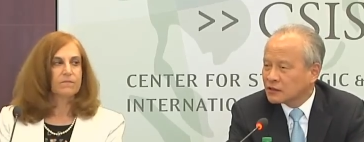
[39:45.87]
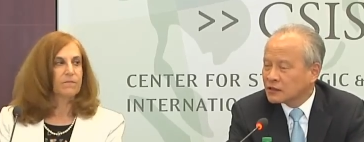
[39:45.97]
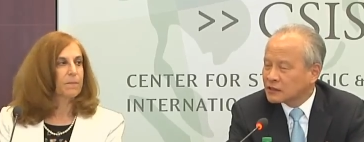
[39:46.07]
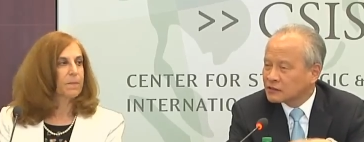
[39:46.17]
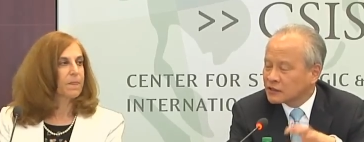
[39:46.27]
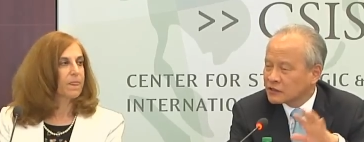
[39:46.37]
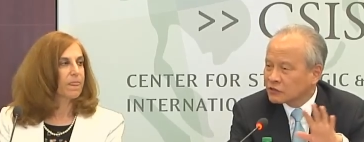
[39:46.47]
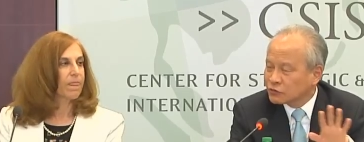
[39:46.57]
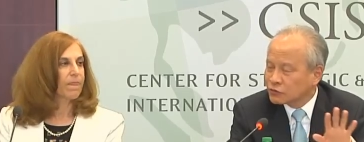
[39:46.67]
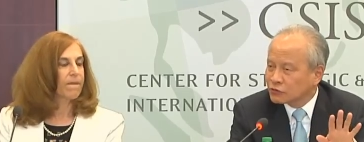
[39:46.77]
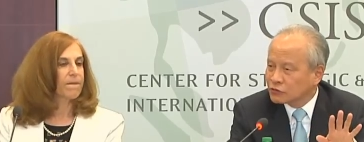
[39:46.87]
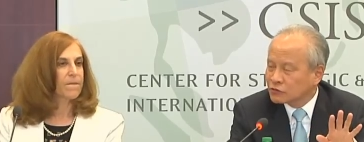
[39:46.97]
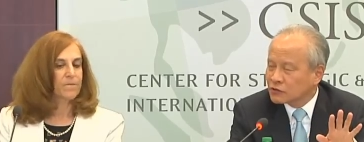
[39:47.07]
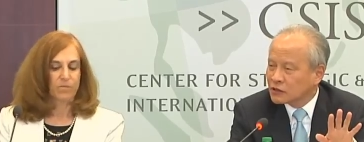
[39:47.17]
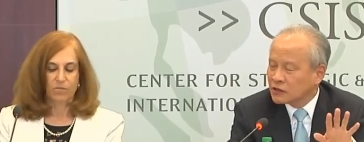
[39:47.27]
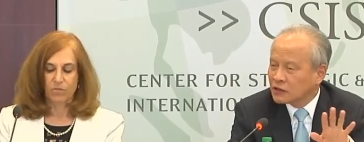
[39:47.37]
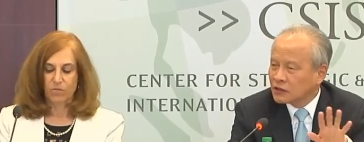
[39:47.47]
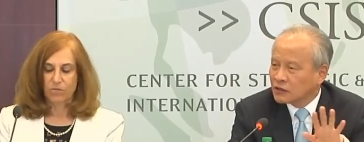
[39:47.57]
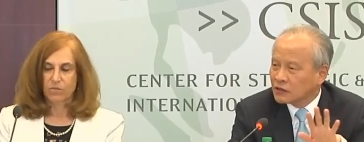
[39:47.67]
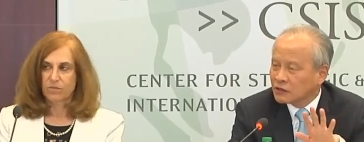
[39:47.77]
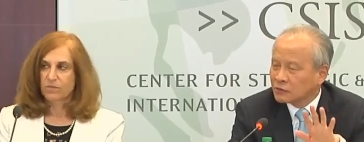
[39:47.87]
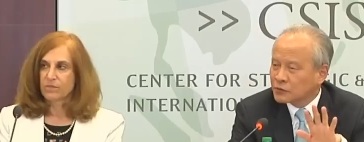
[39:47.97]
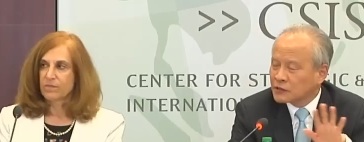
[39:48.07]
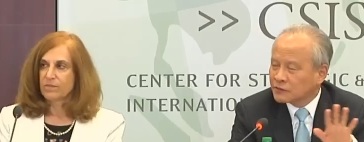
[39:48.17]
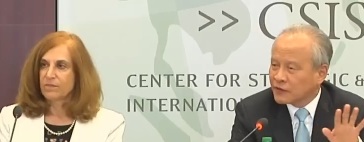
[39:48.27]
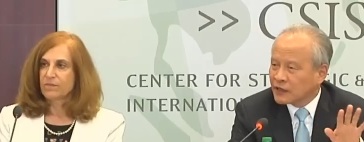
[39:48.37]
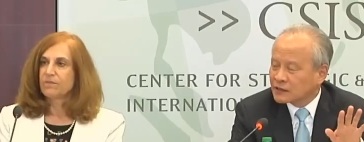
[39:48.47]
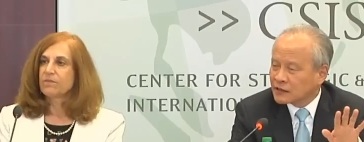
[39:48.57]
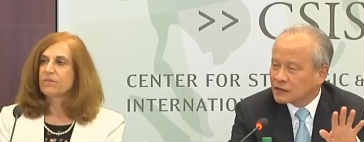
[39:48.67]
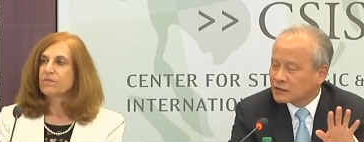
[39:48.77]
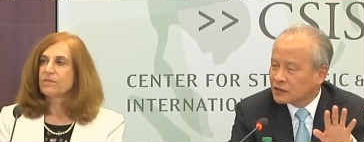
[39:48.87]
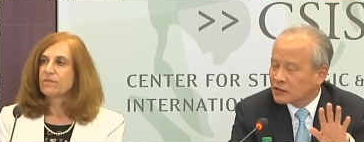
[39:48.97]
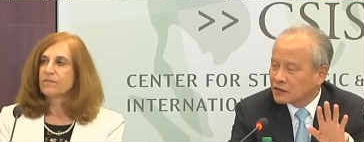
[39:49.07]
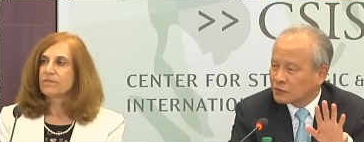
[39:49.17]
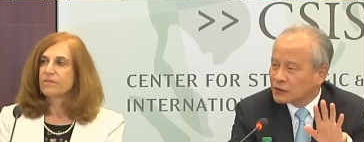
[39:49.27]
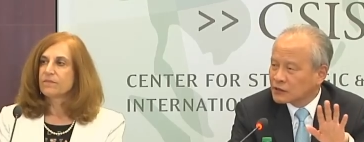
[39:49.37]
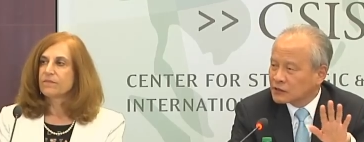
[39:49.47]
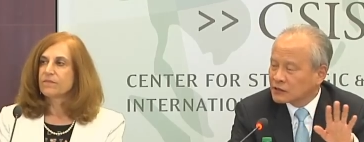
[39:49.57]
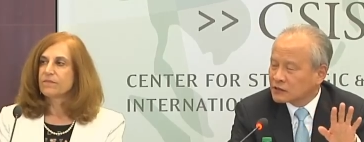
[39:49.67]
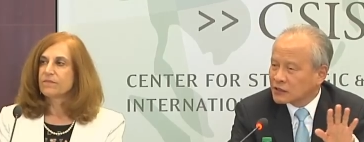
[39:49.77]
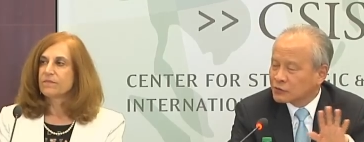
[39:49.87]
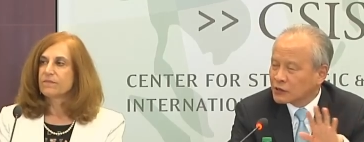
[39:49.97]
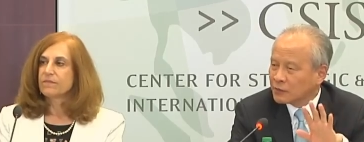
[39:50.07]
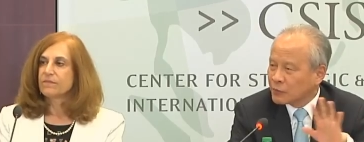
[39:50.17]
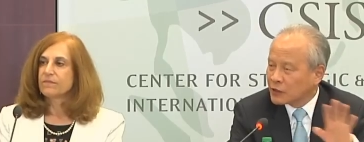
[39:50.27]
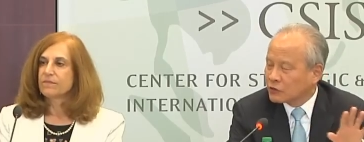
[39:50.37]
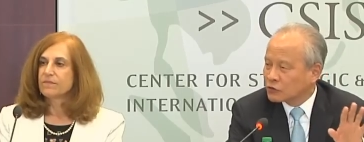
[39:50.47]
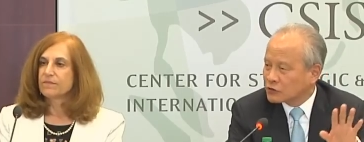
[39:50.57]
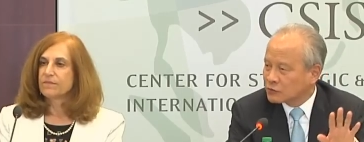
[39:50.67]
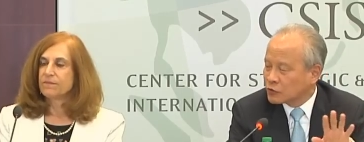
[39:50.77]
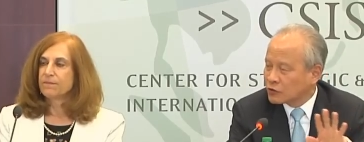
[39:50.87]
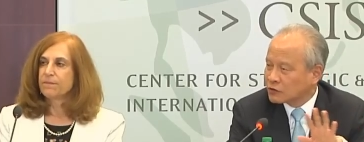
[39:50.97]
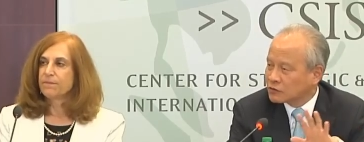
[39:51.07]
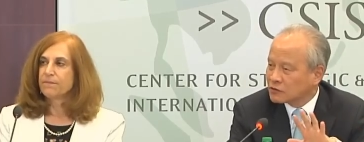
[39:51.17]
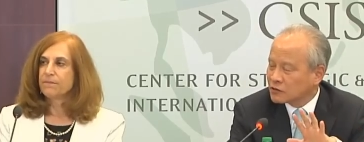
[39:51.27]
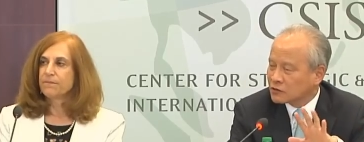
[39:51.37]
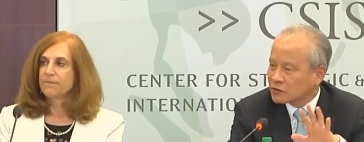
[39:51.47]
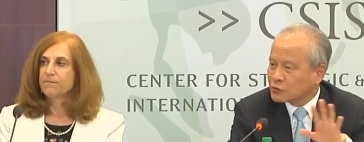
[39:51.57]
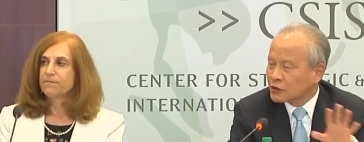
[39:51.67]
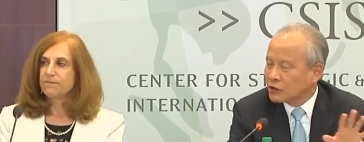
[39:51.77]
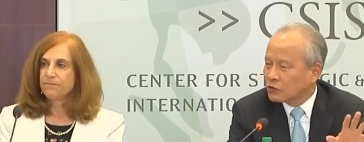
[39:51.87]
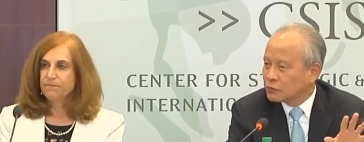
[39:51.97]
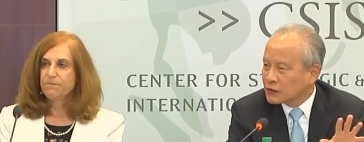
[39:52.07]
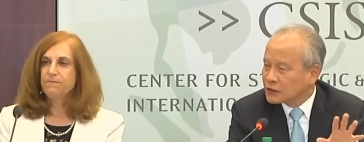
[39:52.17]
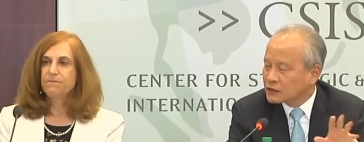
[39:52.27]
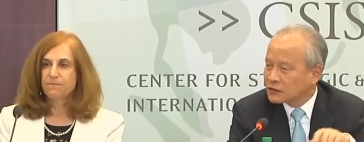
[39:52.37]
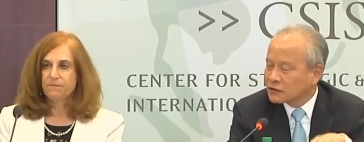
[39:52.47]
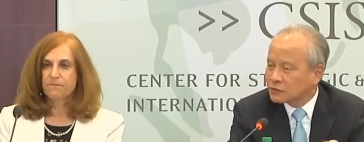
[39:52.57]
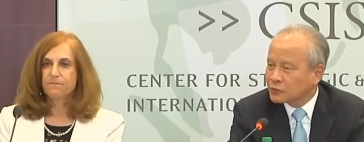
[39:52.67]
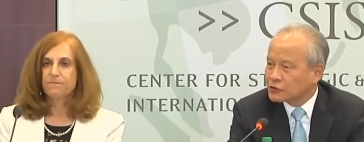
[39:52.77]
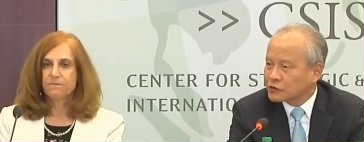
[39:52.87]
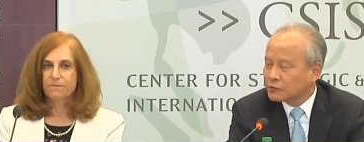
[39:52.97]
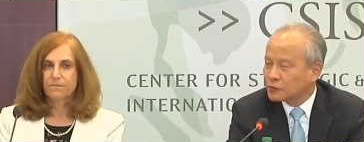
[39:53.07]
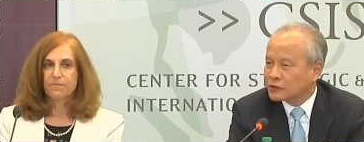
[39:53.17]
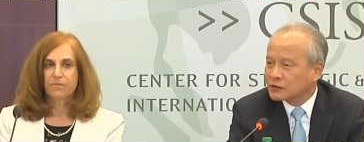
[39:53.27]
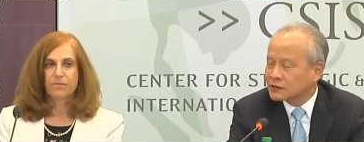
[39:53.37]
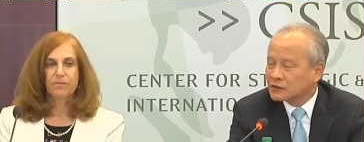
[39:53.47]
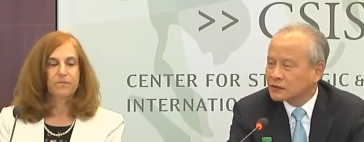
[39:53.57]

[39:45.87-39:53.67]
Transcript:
Speaker 1: It has nothing to do with the fact that whether these countries are big or small, strong or weak, rich or poor.